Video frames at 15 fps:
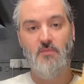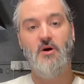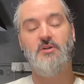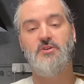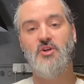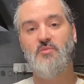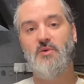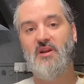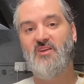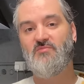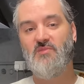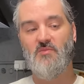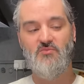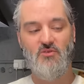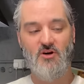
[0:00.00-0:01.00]
but I do believe
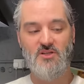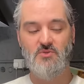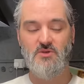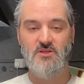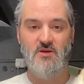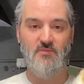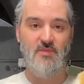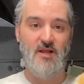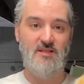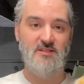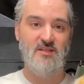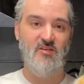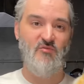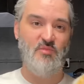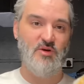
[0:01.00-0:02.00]
my price was
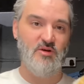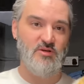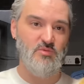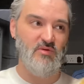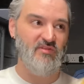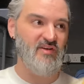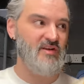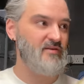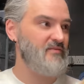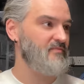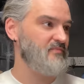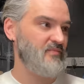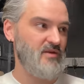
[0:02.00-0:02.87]
competitive because within